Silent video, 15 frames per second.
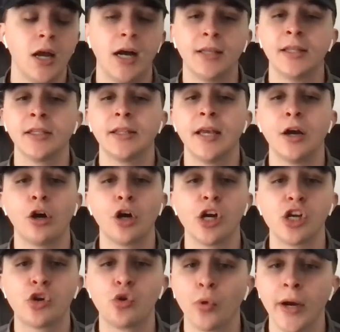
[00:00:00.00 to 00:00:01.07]
I think they are
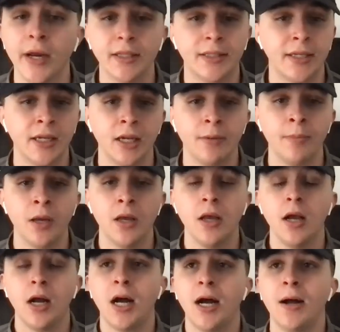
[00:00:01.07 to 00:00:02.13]
a great team.
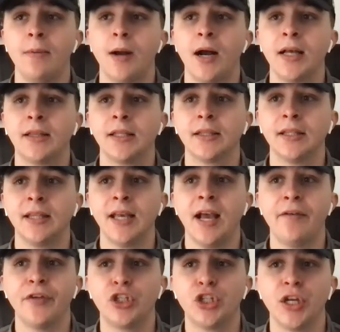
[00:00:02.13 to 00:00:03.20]
I think that they
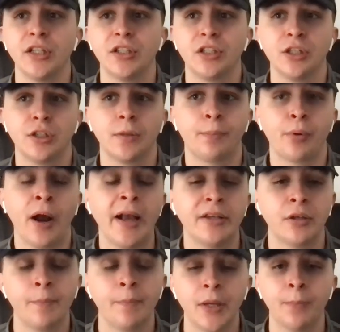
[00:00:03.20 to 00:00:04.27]
have a chance to surprise
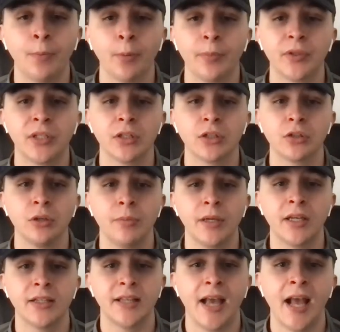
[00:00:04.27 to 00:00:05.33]
some people potentially
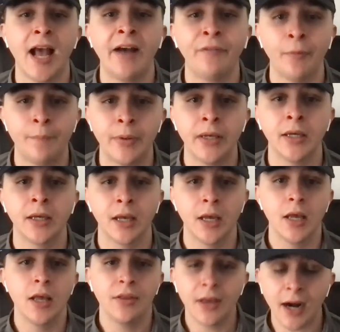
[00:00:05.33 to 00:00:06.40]
because they have a big
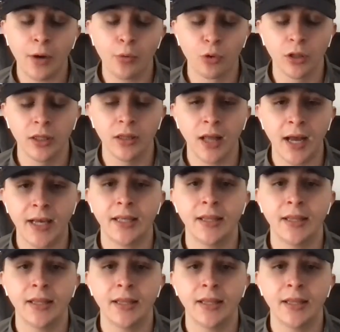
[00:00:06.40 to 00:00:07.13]
that I really like,